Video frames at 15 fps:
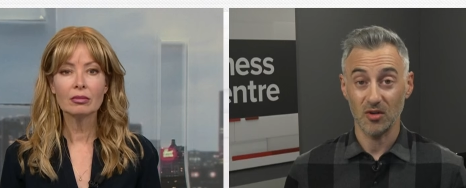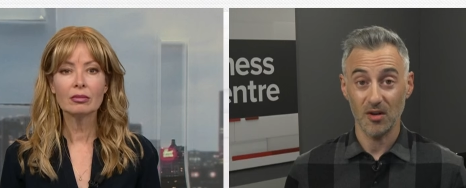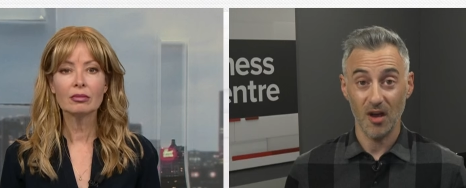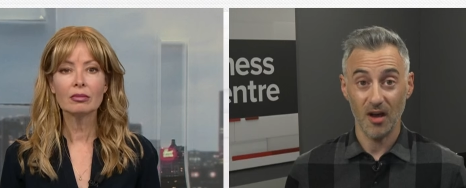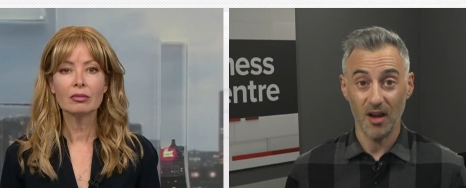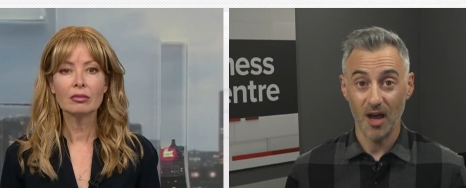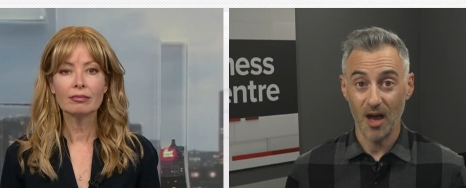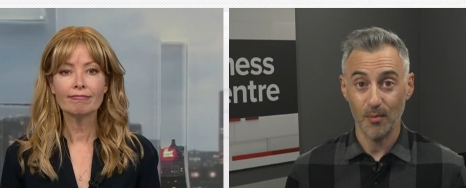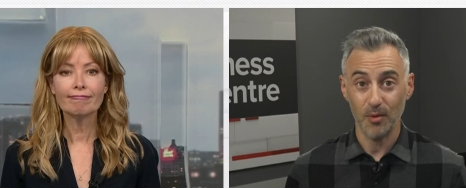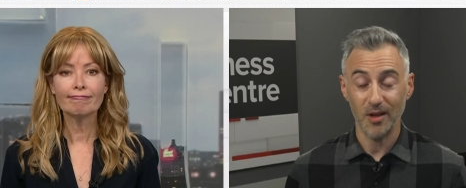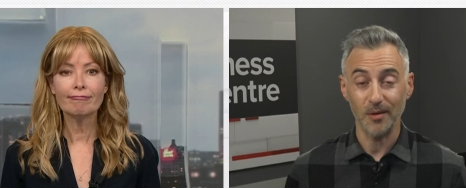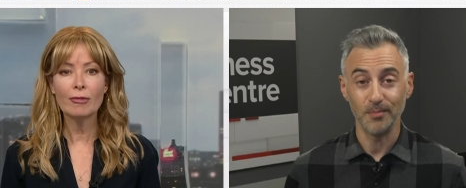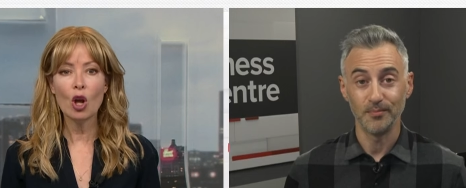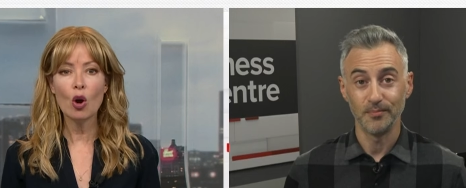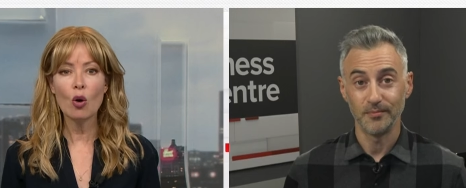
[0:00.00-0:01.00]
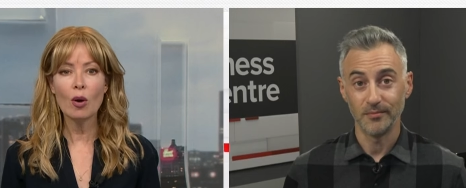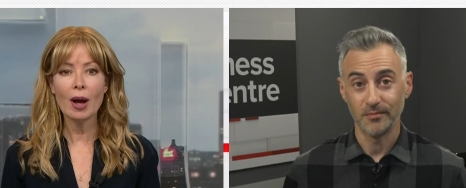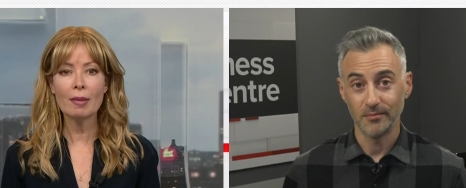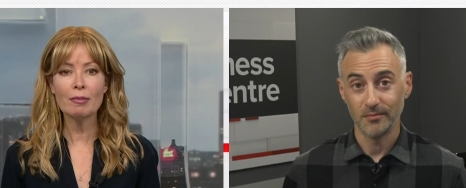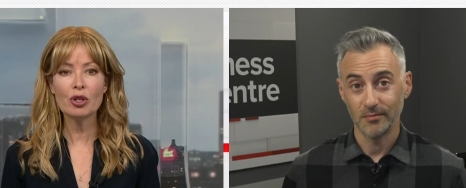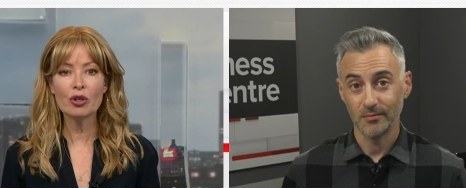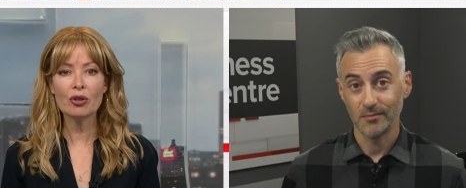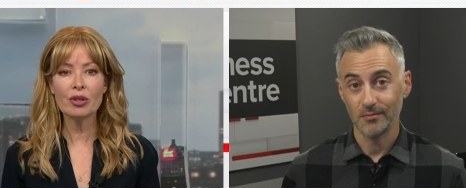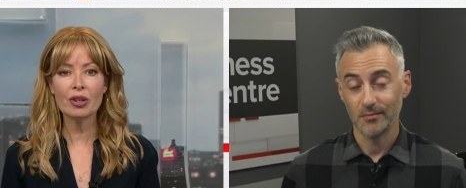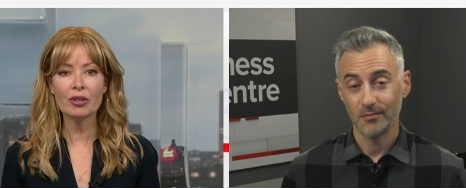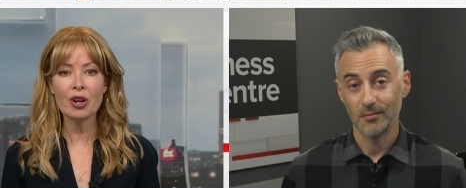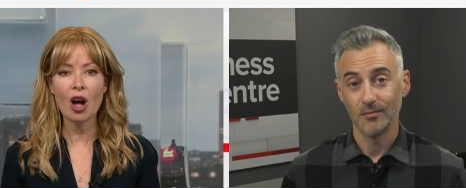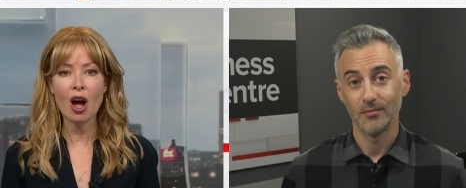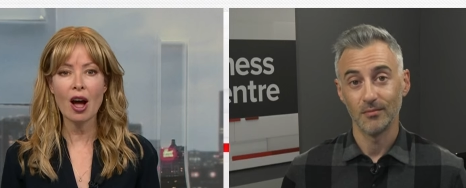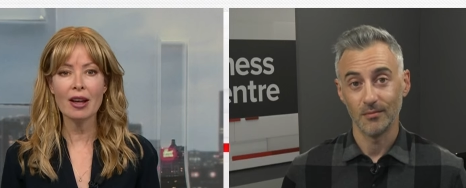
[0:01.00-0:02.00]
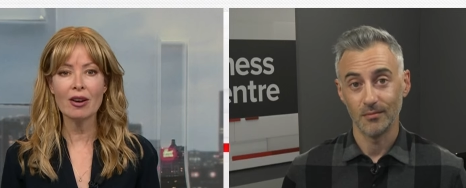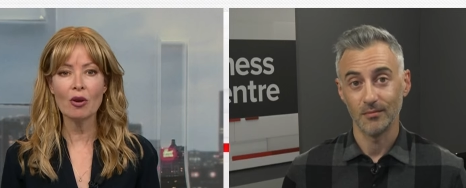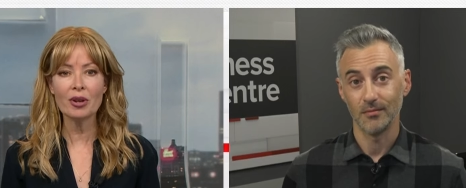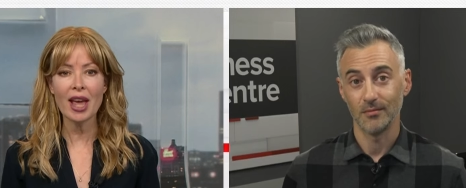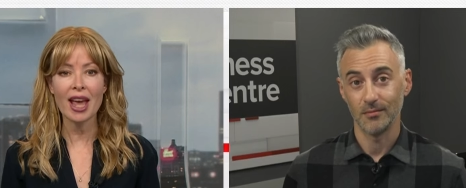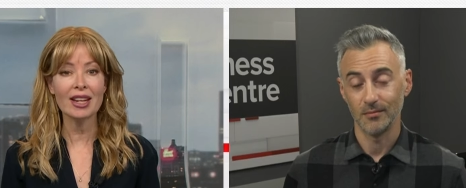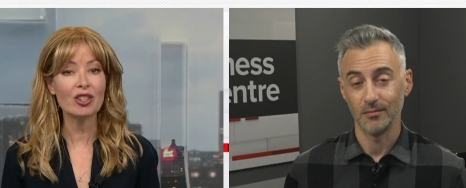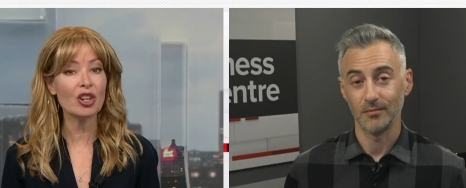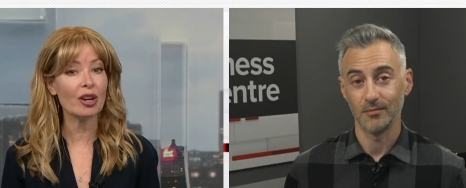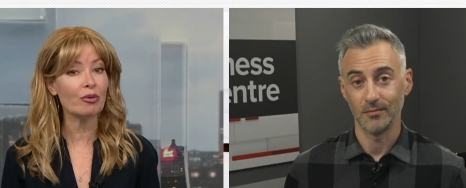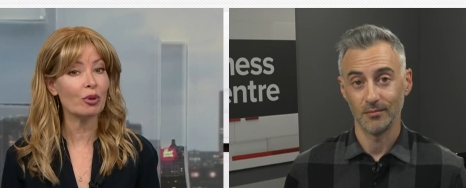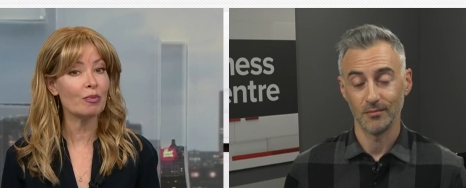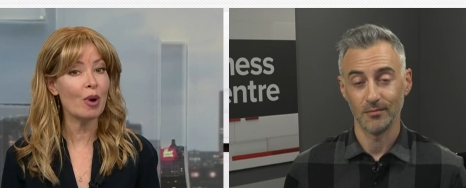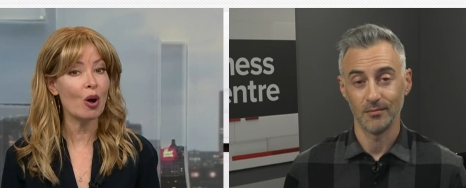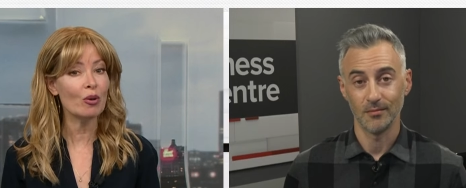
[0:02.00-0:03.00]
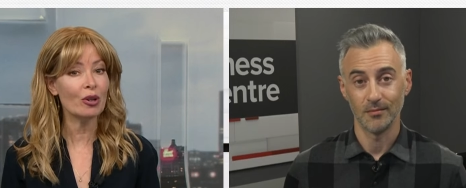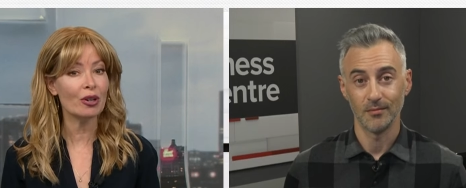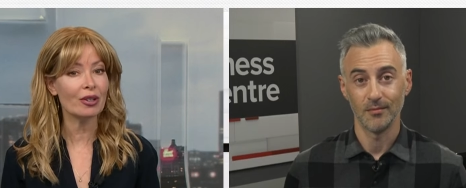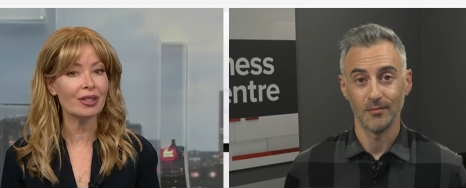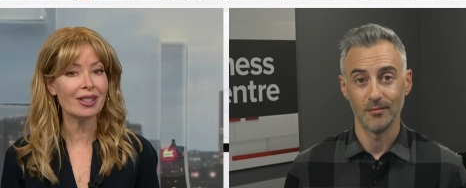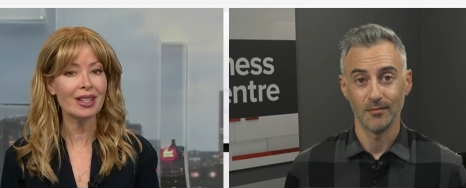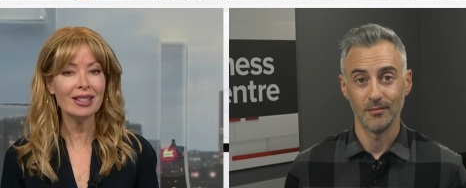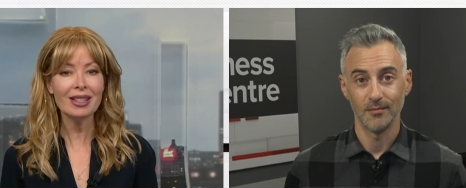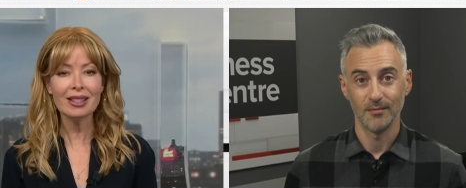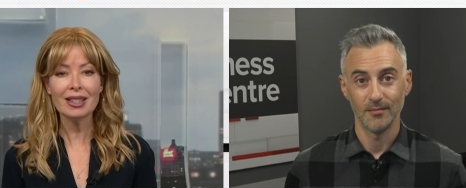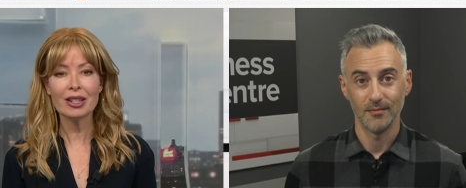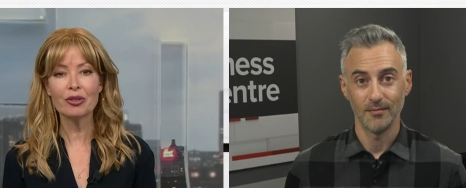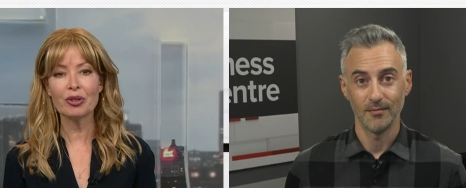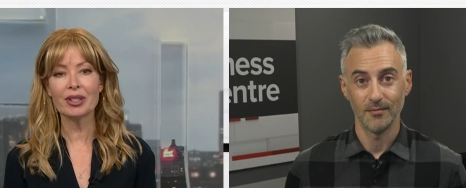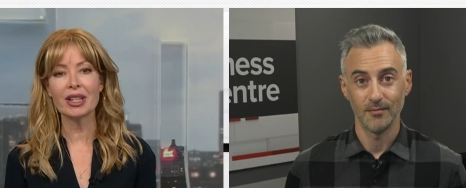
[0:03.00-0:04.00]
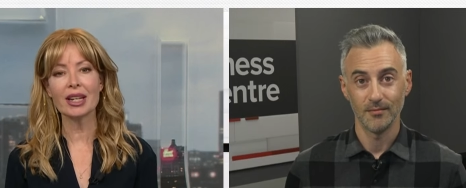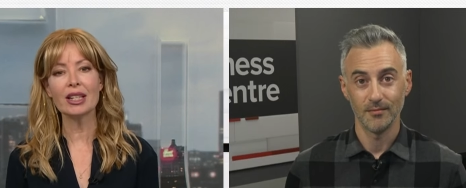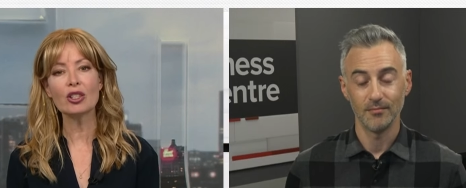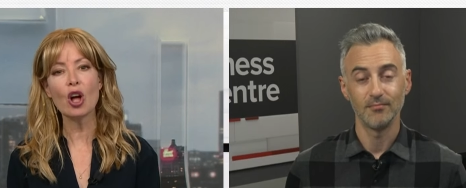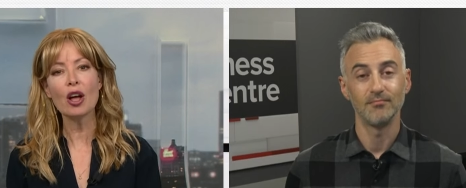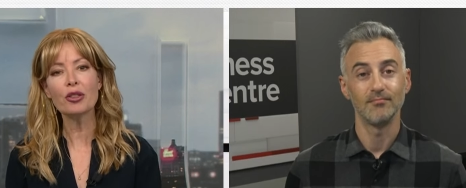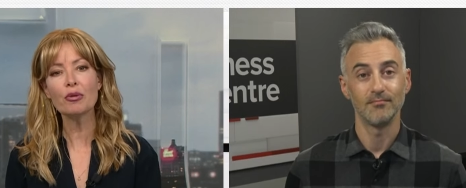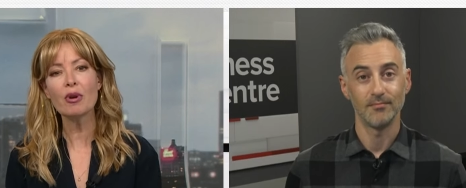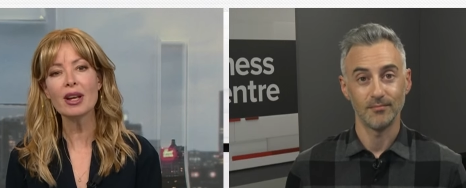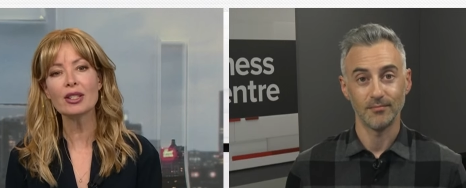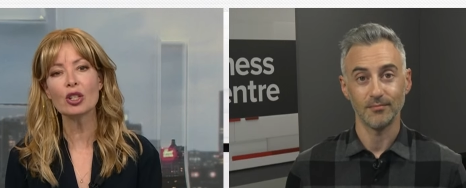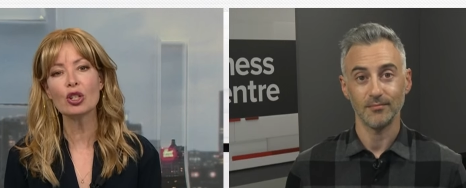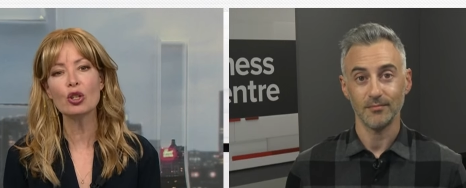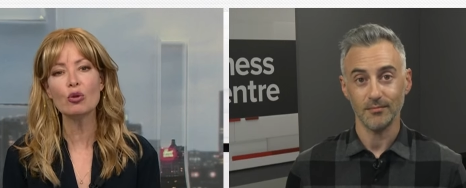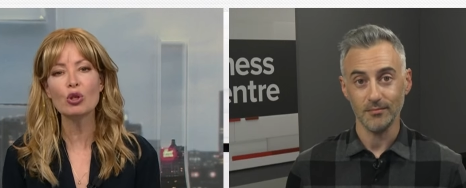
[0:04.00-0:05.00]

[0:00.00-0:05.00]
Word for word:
Speaker 1: not happy.
Speaker 2: No, I'm sure they're not. Okay, General Motors. This is interesting. It's authorized a new